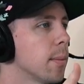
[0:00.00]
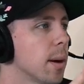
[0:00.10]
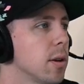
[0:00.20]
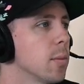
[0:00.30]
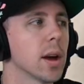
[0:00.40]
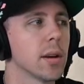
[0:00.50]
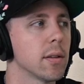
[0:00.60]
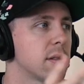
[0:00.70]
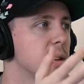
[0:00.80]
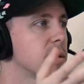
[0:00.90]
Mm-hmm. Maybe you
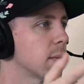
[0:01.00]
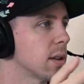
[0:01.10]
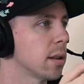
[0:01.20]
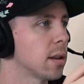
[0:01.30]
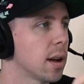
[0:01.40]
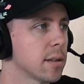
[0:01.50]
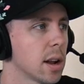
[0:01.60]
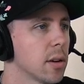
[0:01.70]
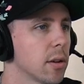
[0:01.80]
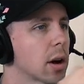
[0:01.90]
may see something as an
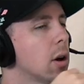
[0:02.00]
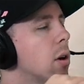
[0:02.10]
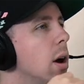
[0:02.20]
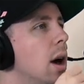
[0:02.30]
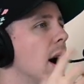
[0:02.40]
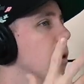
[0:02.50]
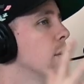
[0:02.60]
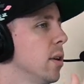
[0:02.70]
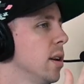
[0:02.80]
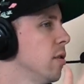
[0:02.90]
editor like, oh, I
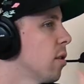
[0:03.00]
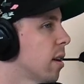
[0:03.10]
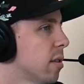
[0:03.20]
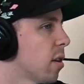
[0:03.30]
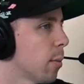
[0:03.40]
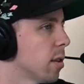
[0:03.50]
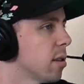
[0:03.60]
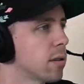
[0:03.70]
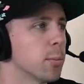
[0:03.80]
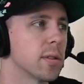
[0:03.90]
really need you guys to talk about
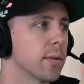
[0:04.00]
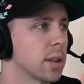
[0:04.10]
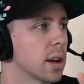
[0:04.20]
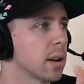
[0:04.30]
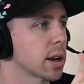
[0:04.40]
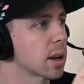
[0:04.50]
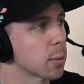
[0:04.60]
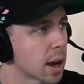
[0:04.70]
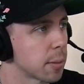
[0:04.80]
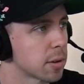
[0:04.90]
this specific thing. Like, can
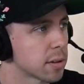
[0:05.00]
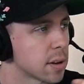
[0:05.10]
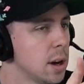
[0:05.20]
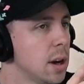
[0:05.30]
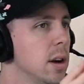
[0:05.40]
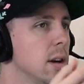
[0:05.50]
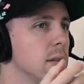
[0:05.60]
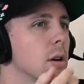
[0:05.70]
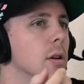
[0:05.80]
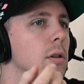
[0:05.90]
we capture this? Yeah.
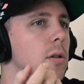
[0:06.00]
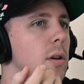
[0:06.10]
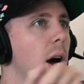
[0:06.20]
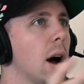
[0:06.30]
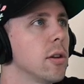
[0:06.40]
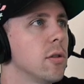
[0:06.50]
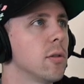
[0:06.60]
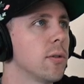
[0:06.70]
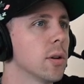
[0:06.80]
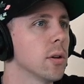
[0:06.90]
So how did
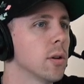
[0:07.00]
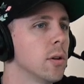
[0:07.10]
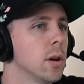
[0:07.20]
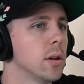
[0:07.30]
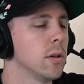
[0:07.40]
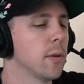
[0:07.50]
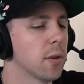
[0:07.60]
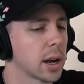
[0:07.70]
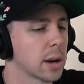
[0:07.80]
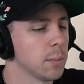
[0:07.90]
you feel? do you
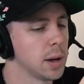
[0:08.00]
feel like